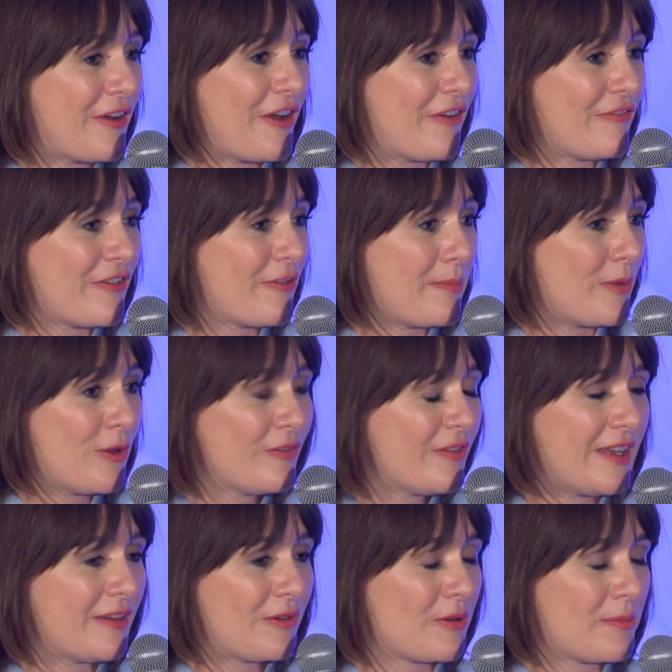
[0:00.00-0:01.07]
of a
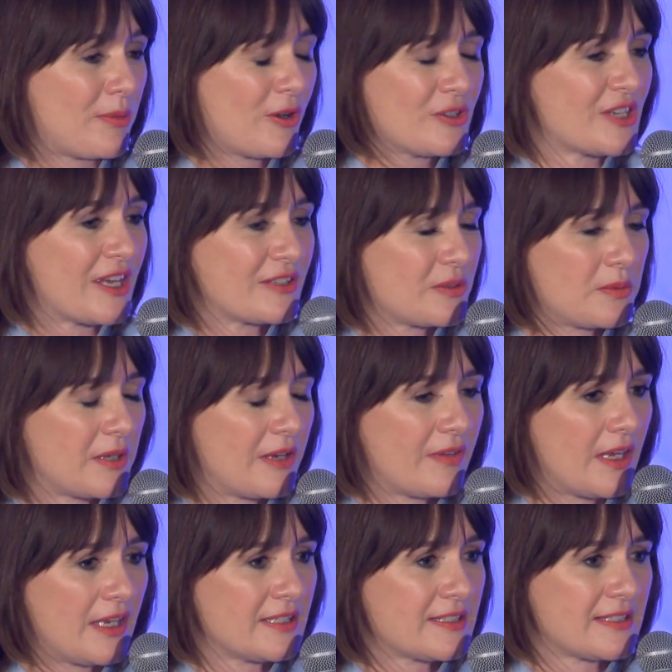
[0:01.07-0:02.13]
movie or a project or whatever,
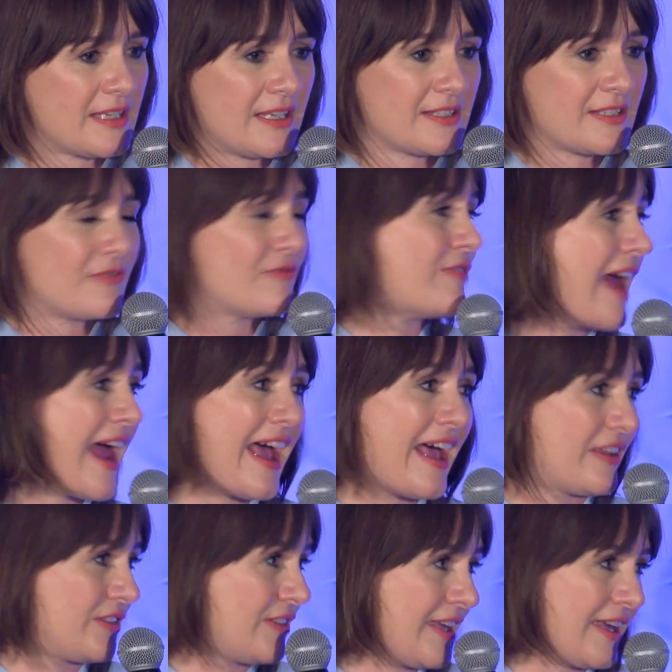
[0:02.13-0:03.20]
it's a
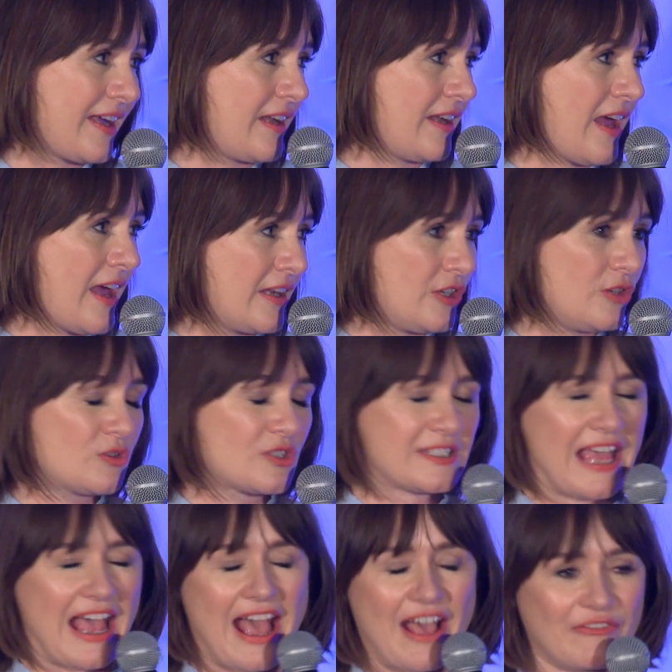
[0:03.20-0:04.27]
rare thing, and you just
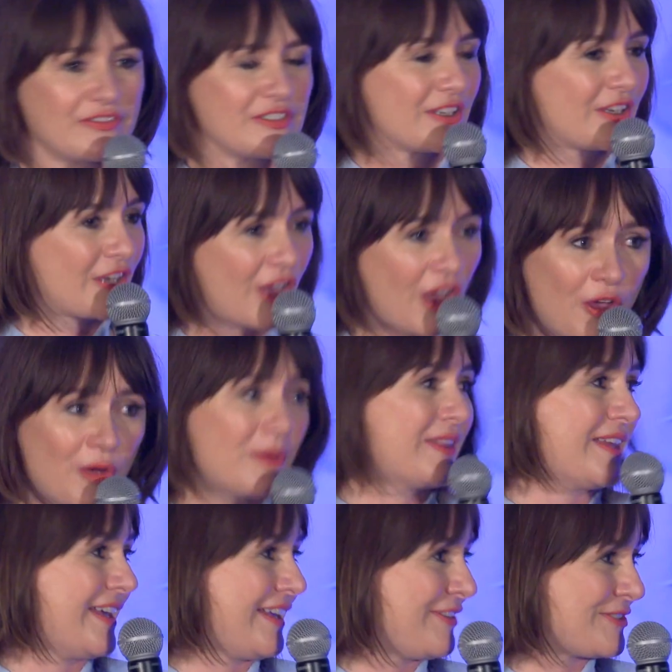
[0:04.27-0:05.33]
have to go with
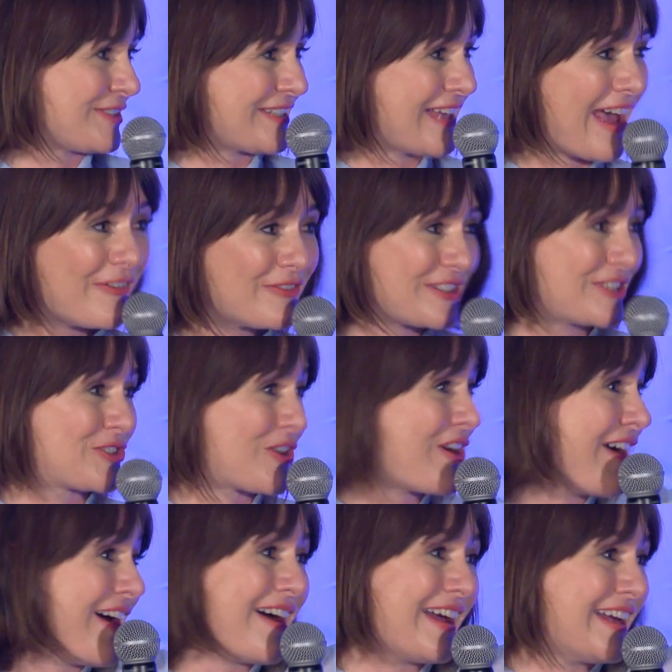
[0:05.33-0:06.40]
it. You just have to
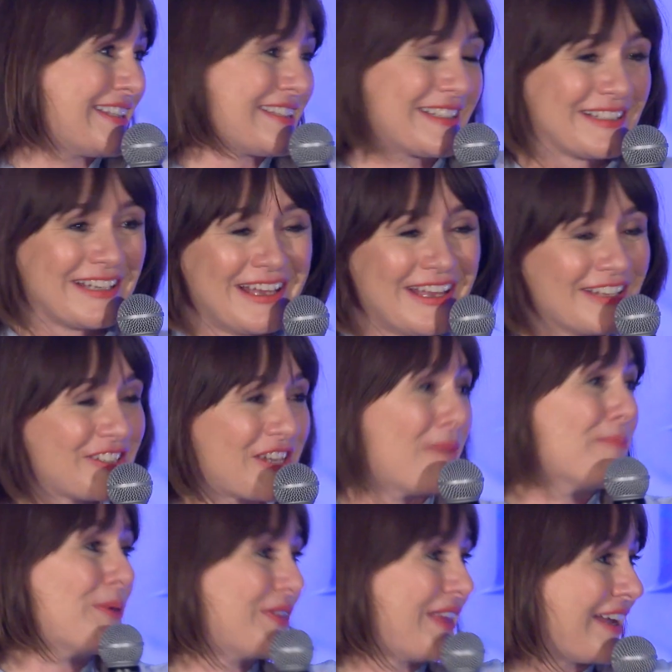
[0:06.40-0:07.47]
try to
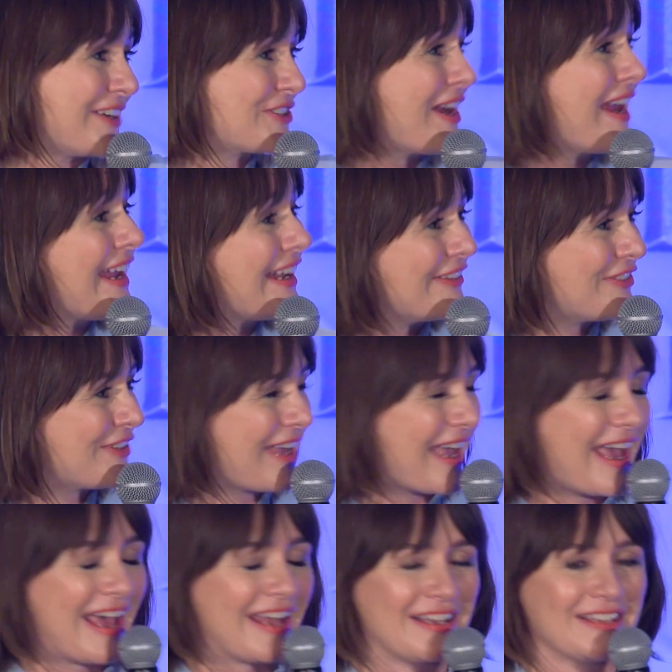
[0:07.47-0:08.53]
jump on that train if you
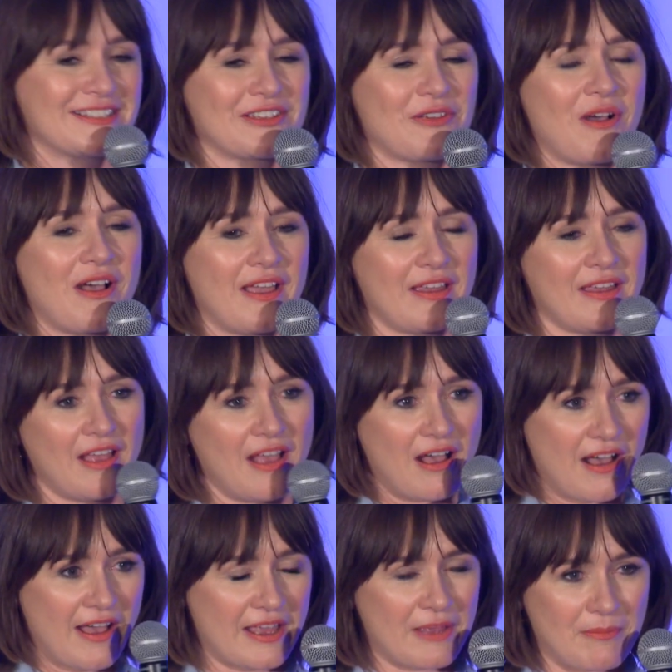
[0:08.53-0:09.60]
can. And so I
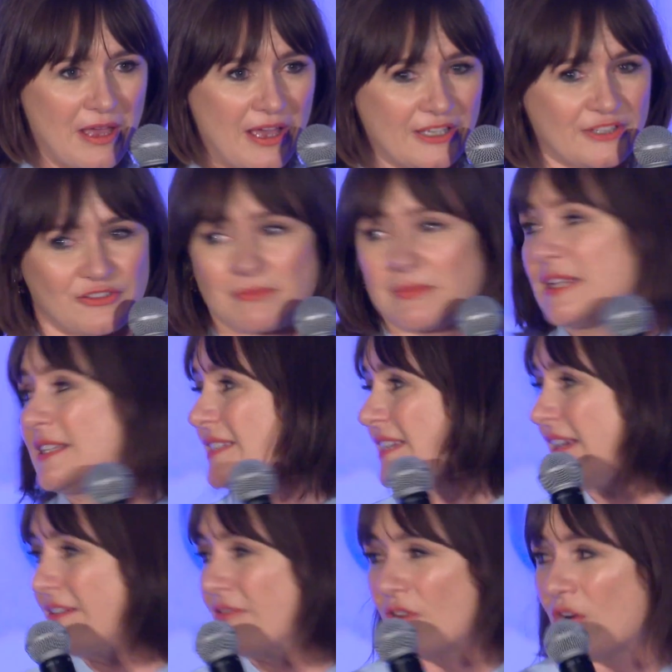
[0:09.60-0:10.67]
emerged from
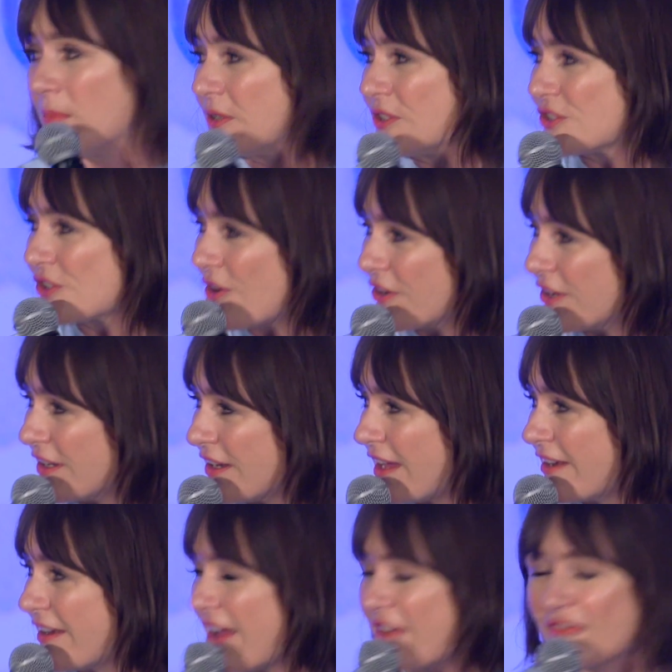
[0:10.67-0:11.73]
meeting Rob and John
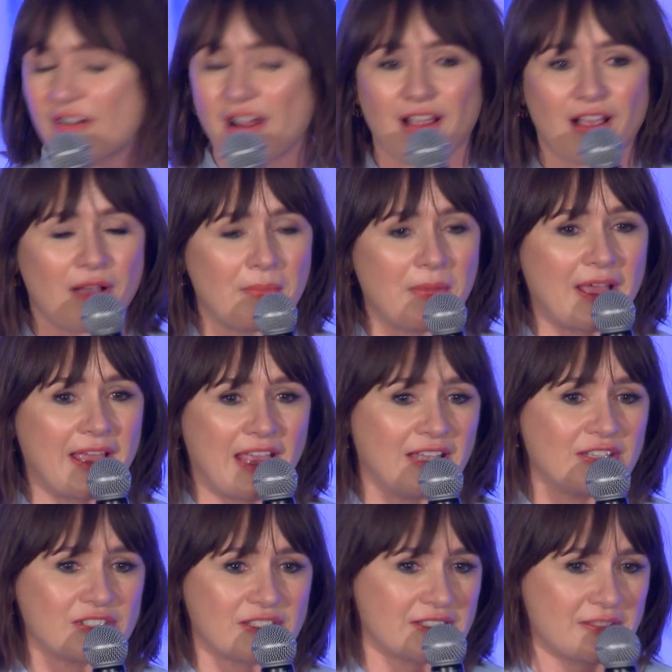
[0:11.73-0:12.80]
and rung up my
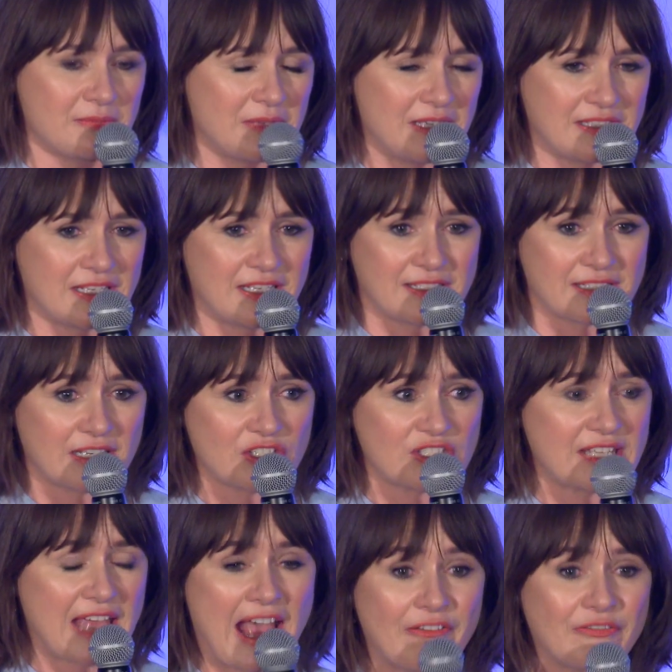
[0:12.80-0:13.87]
agents immediately and said, I
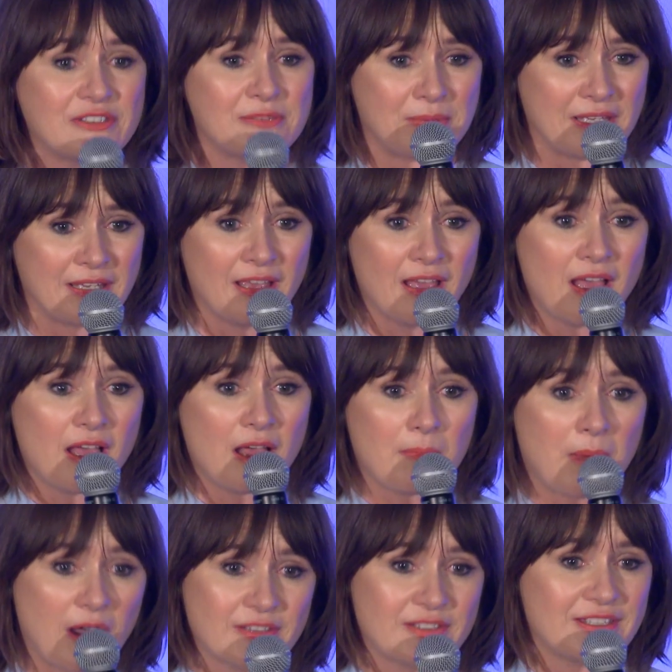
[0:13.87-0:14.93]
just have to be
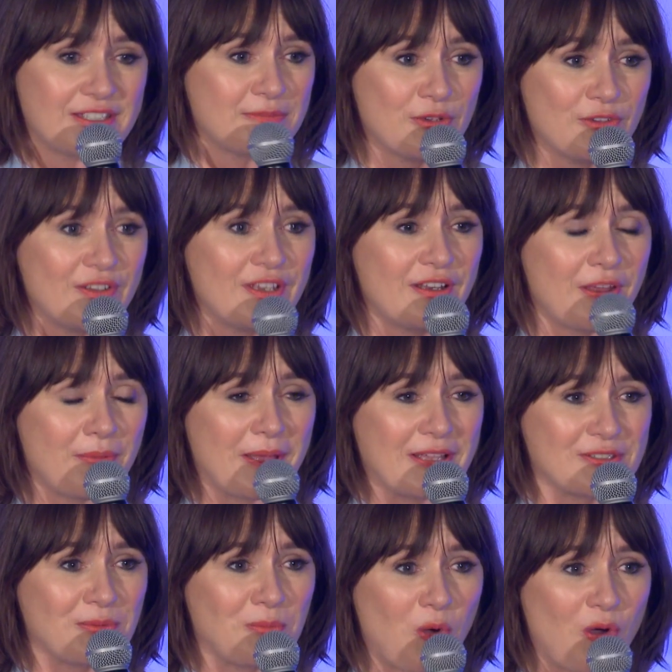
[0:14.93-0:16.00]
part of this movie no
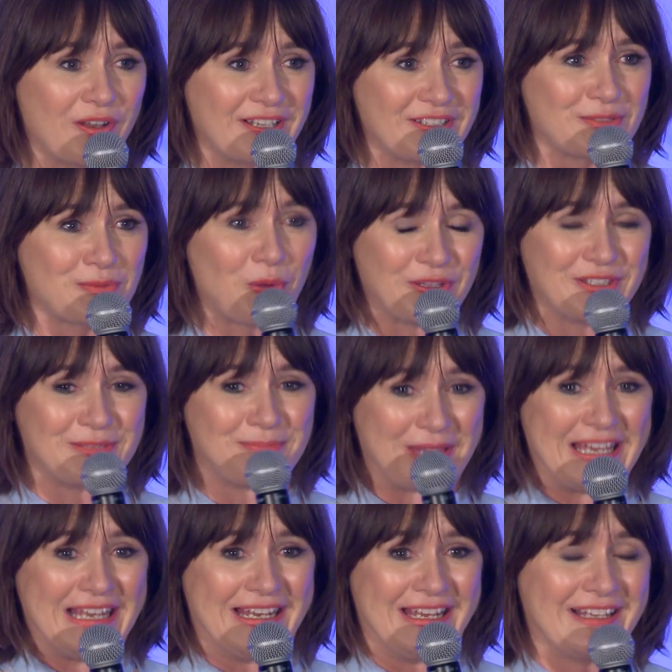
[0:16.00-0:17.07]
matter what. I just want to
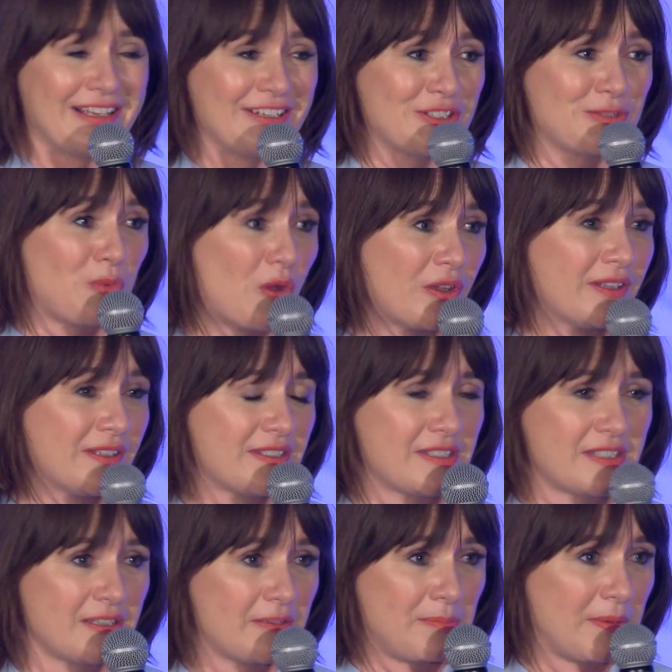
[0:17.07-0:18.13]
be in it. I just want
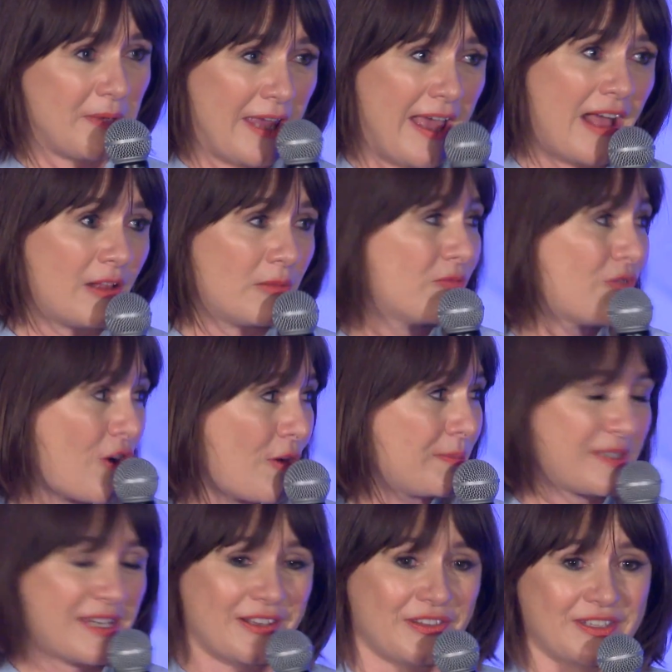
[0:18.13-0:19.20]
to help Rob
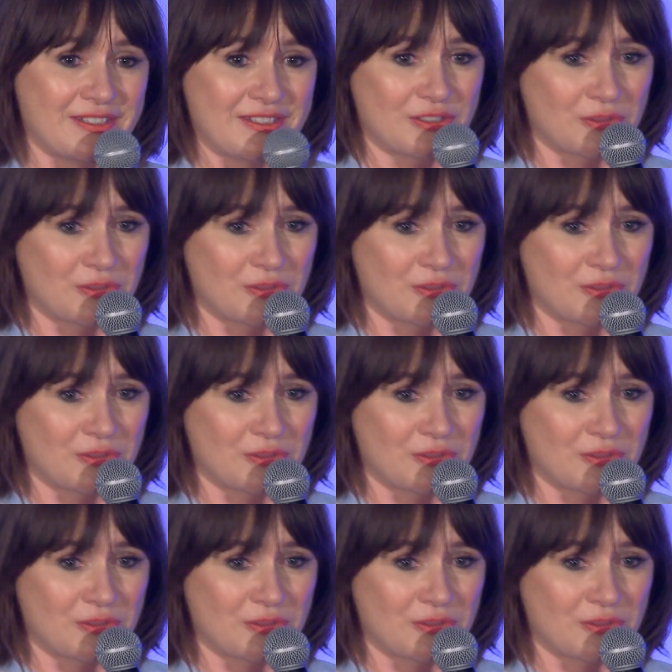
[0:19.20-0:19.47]
tell this